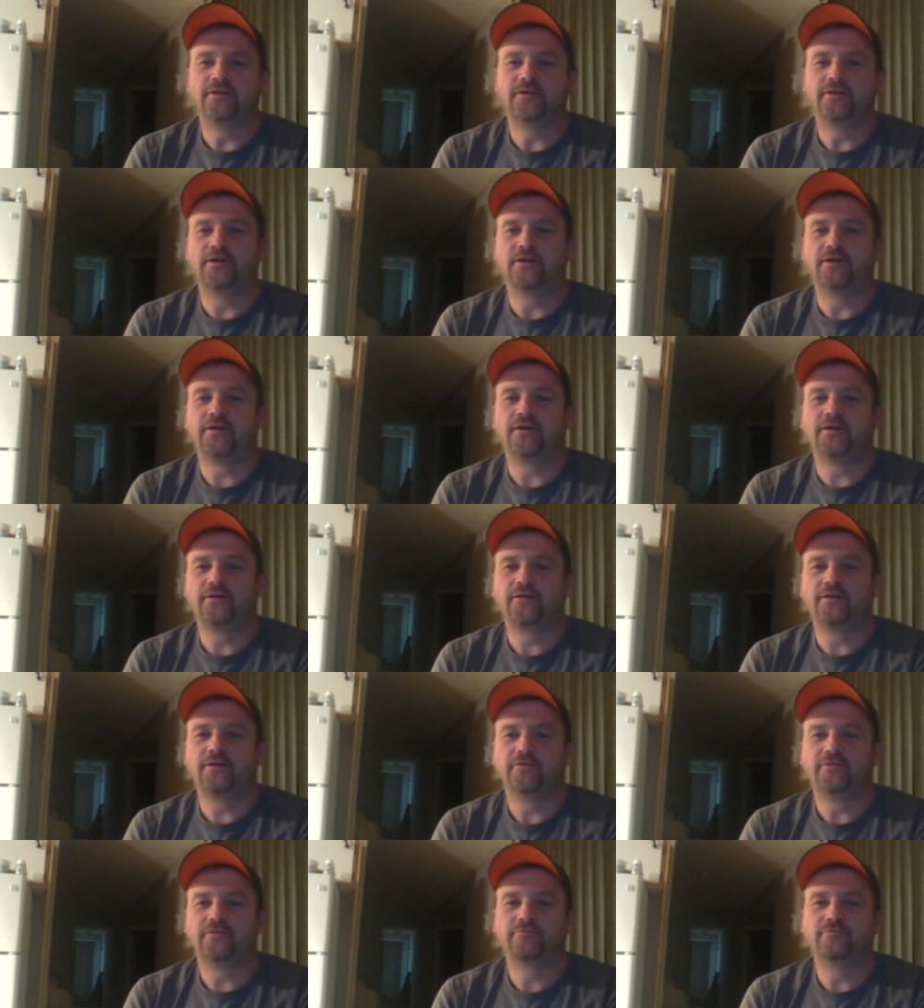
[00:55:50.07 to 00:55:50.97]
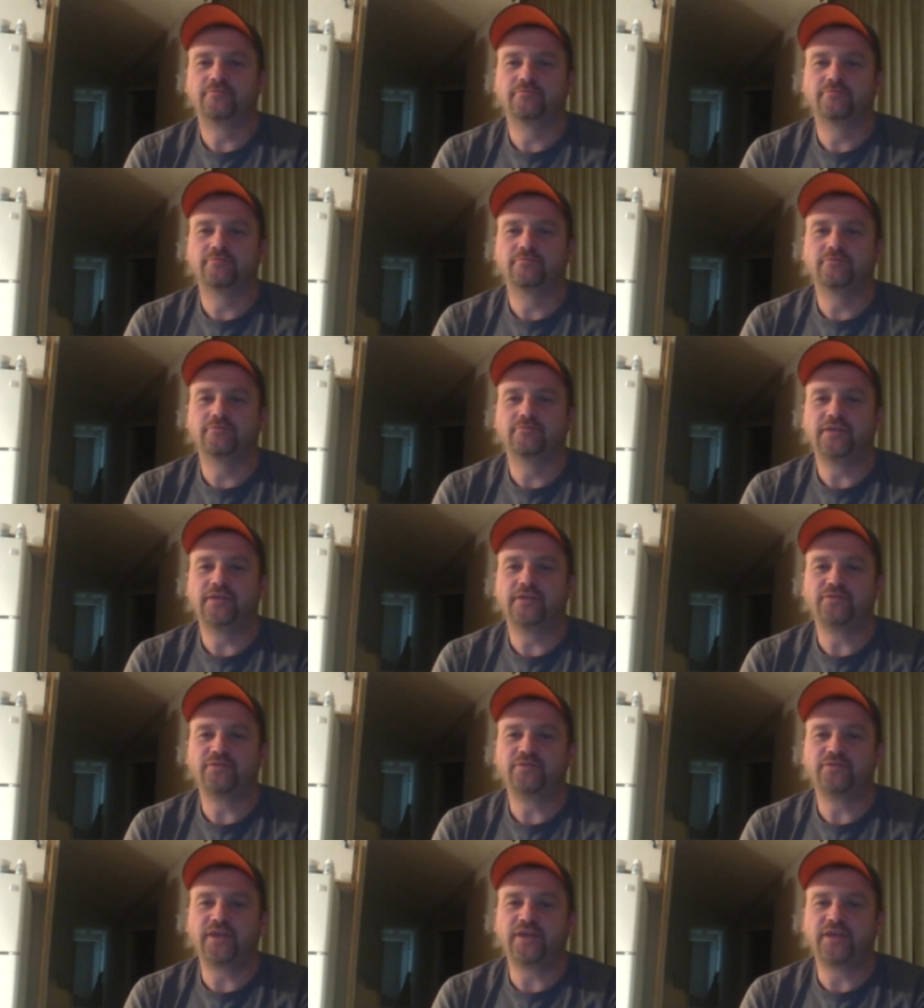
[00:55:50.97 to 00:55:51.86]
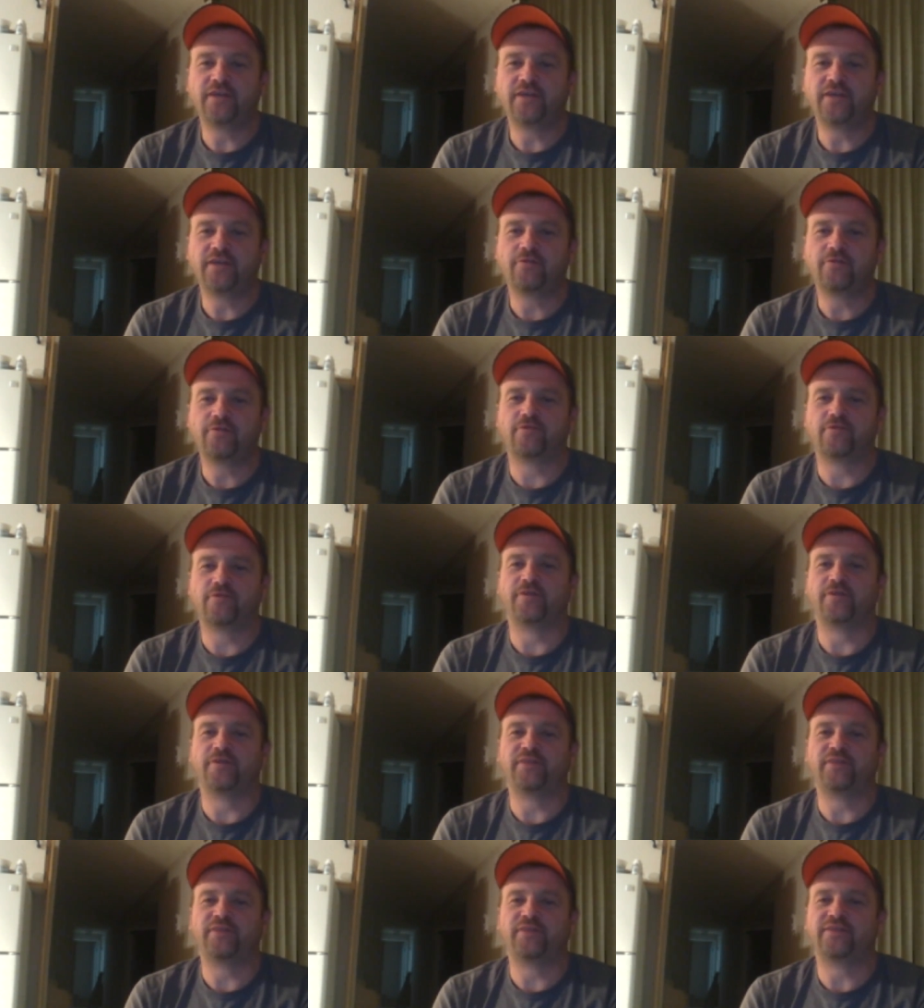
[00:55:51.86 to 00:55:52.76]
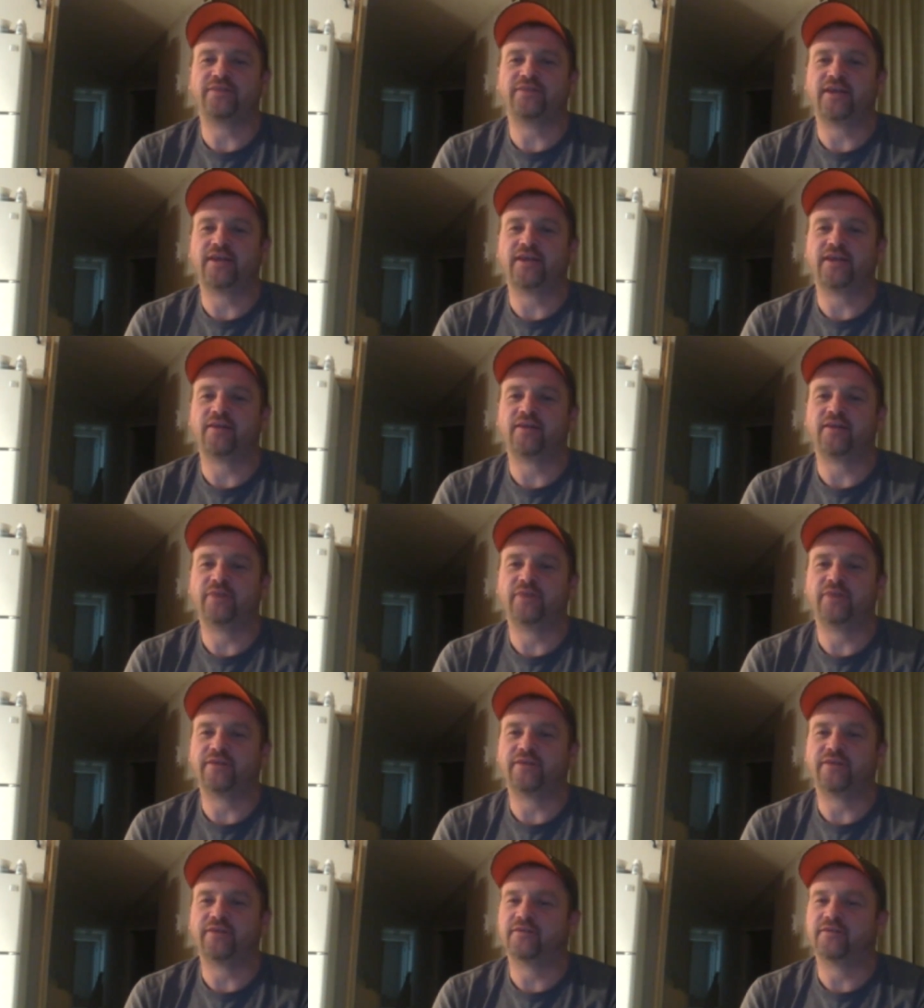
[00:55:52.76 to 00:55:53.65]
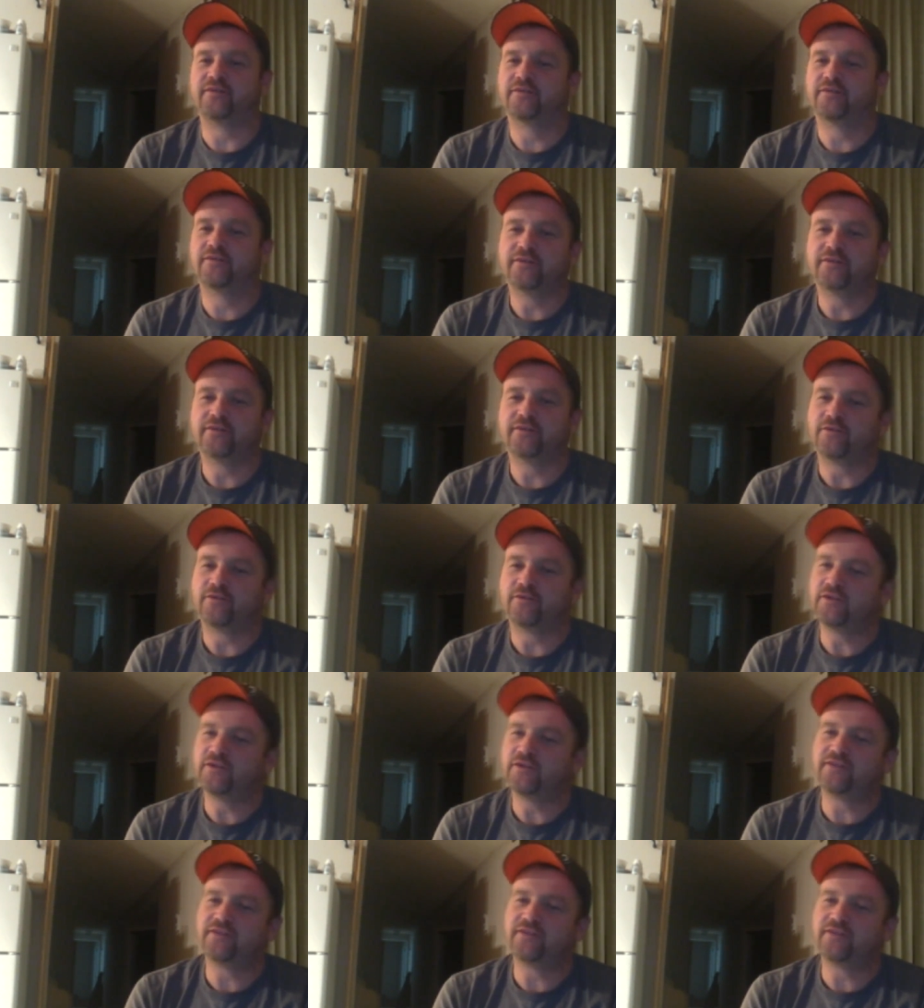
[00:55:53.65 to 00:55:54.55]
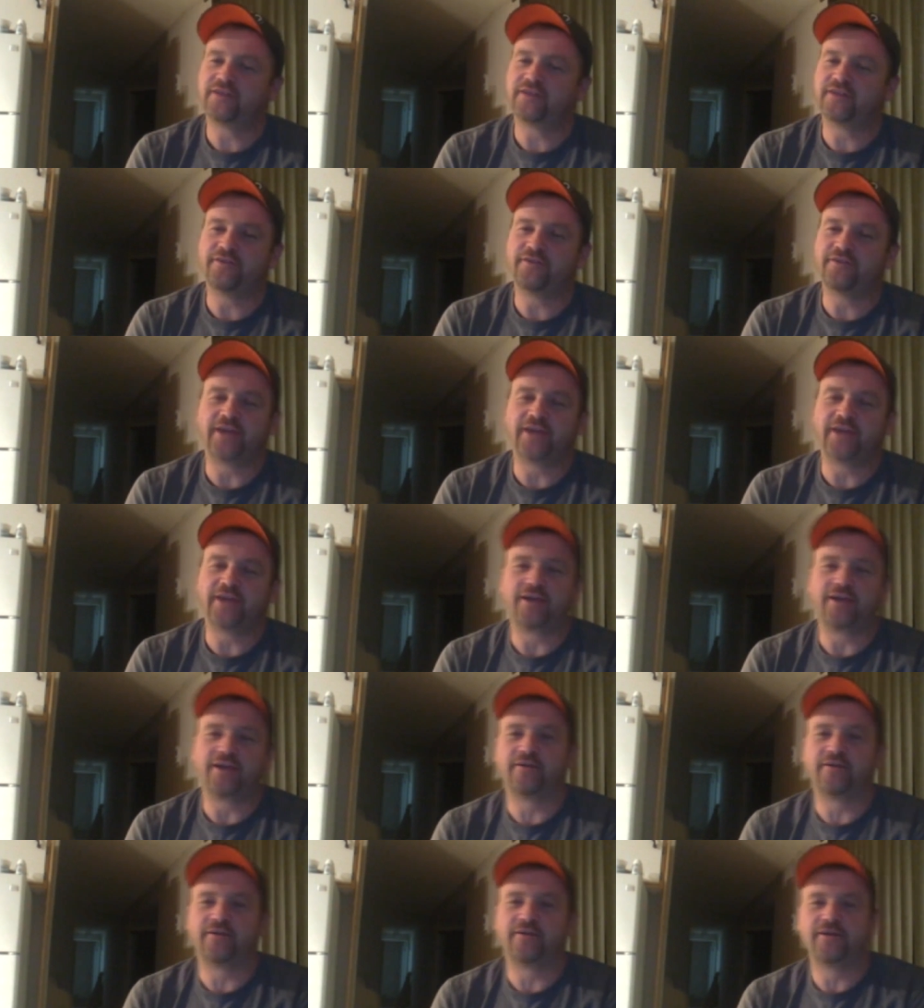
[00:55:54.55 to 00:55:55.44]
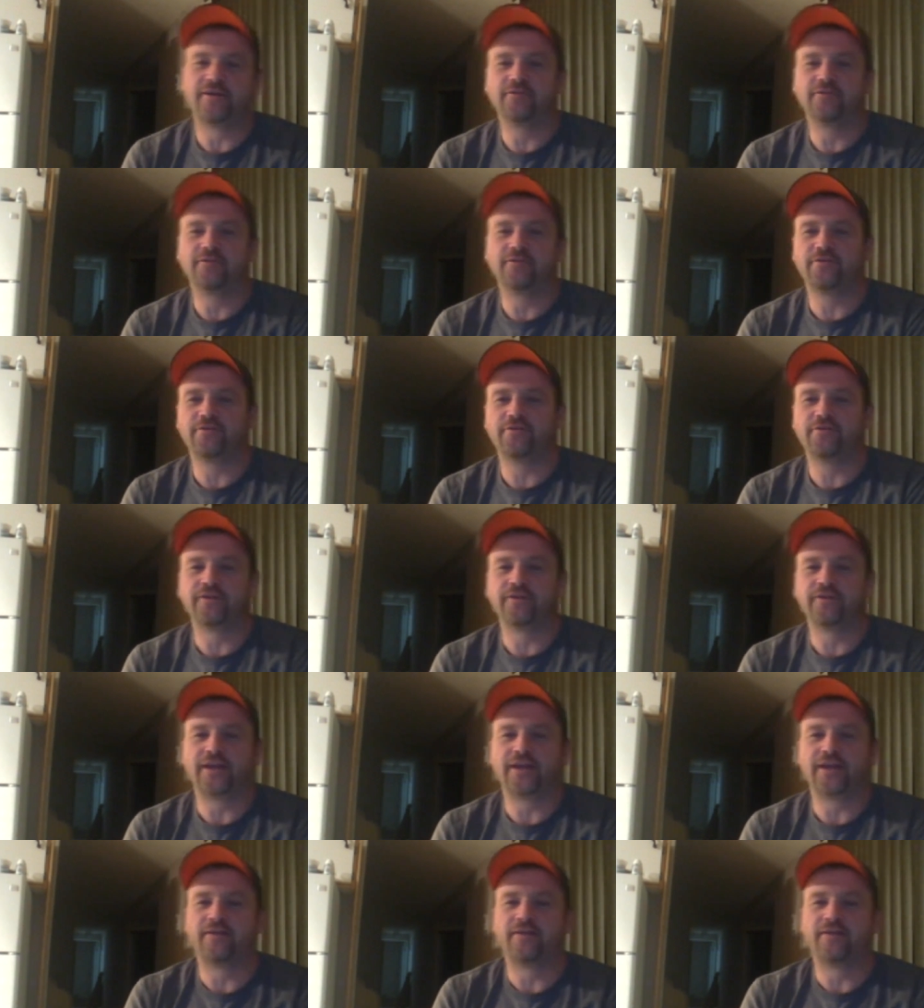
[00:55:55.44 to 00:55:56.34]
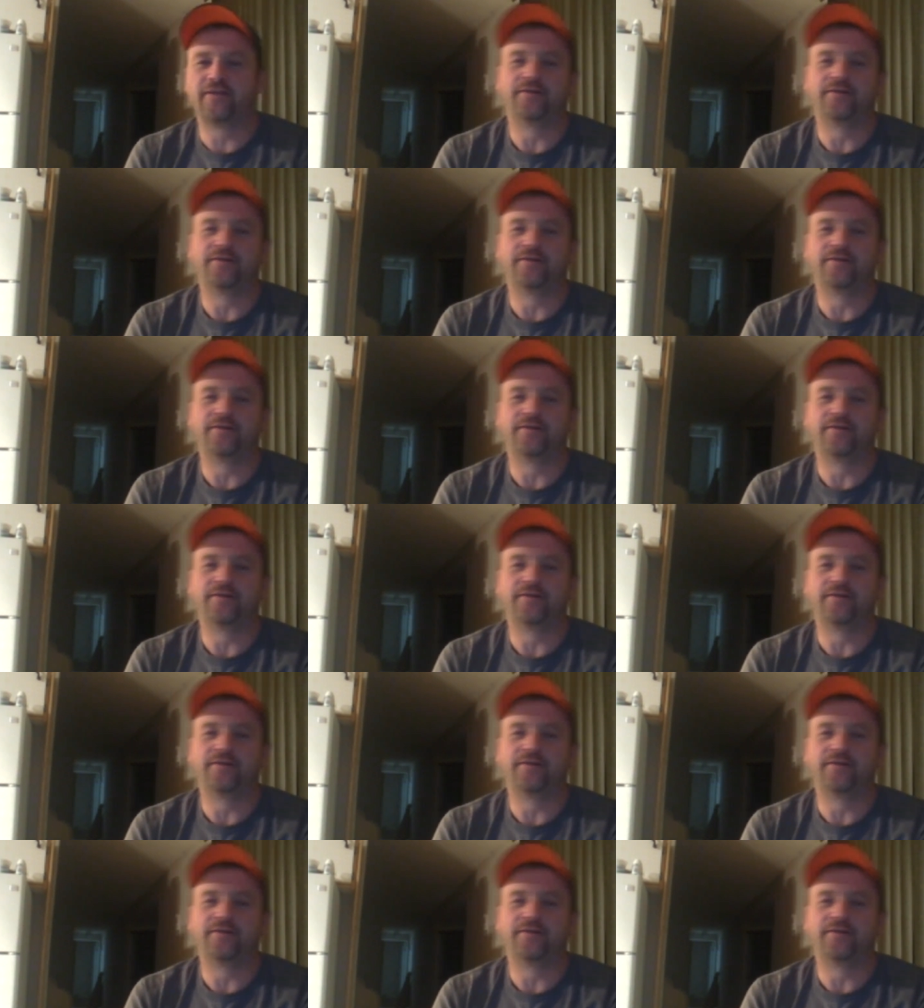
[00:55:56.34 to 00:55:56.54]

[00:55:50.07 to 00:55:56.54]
Uh, yes, we can grow corn and beans in Canada, but only in southern Canada, not northern Canada.